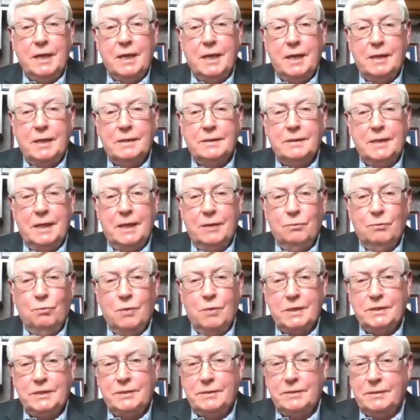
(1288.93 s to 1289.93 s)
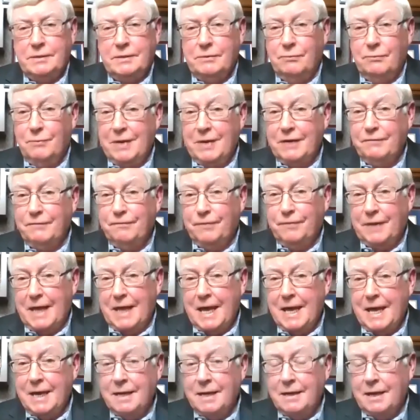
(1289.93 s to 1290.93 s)
and what's the red
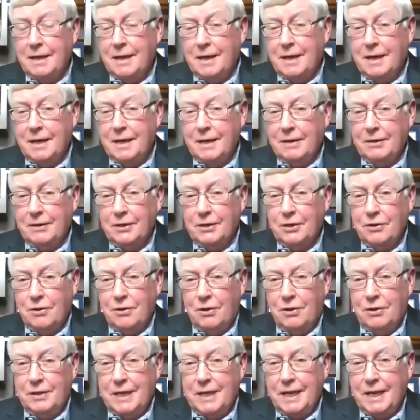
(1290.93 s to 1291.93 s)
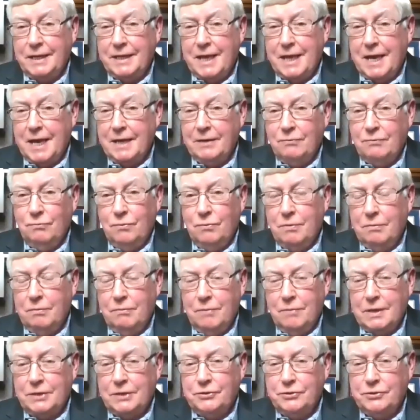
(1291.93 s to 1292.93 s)
flag on a call like that, and
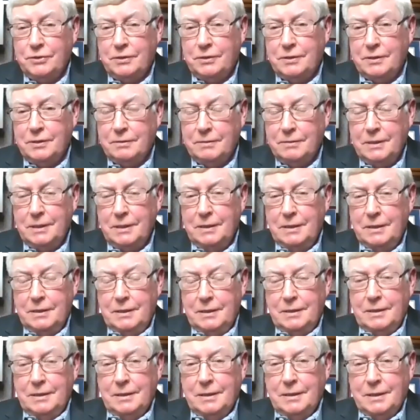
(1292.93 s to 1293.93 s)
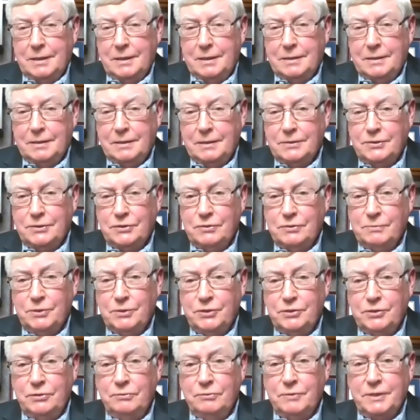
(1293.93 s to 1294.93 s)
what should the
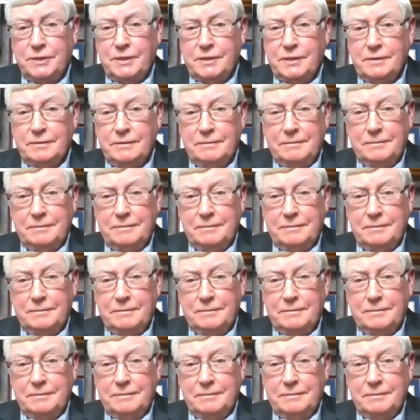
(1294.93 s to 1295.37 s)
consumer do with it?